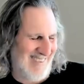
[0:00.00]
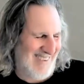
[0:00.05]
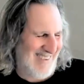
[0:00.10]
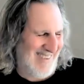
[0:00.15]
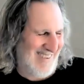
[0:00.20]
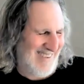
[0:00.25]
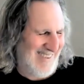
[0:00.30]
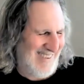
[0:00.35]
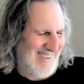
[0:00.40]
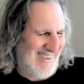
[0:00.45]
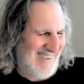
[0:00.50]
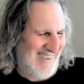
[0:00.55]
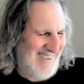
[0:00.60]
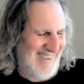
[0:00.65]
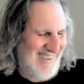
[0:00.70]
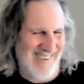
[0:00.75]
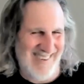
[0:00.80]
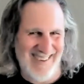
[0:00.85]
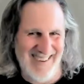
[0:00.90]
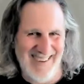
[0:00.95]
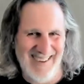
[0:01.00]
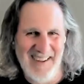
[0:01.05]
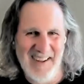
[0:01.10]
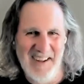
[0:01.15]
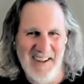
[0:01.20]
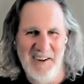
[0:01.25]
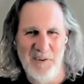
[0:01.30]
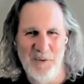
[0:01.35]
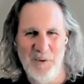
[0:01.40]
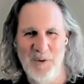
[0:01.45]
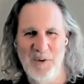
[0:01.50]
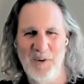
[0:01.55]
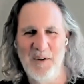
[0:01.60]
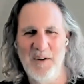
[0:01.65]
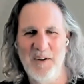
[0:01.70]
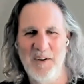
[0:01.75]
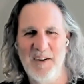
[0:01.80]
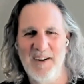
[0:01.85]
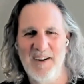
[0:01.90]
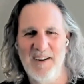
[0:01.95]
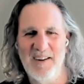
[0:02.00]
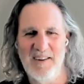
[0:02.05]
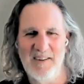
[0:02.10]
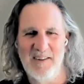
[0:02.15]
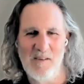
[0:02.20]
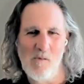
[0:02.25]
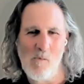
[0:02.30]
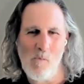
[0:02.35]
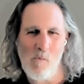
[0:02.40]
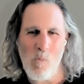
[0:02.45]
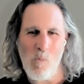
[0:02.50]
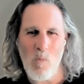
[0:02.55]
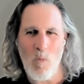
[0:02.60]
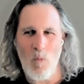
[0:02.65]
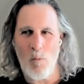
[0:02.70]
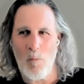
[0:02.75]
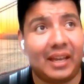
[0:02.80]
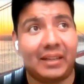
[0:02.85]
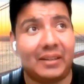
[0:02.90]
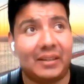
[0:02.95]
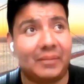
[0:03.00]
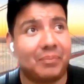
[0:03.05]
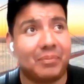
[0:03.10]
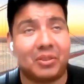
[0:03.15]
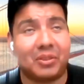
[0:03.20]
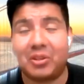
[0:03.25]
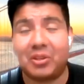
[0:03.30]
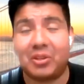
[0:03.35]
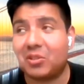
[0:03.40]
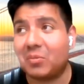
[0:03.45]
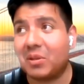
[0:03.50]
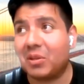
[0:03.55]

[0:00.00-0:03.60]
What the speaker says: then I think that there needs